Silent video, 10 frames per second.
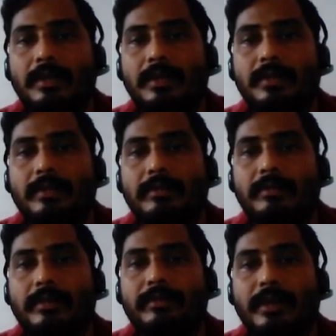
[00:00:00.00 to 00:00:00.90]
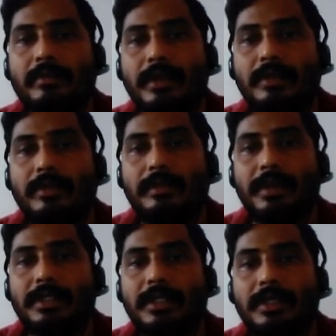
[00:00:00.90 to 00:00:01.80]
So if I want to
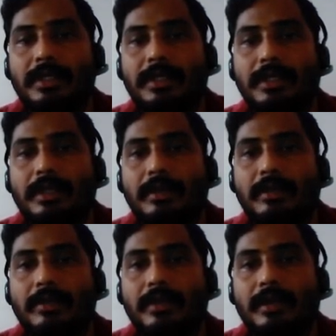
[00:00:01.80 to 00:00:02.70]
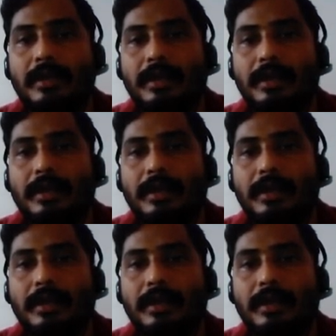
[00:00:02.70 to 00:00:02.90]
represent internal load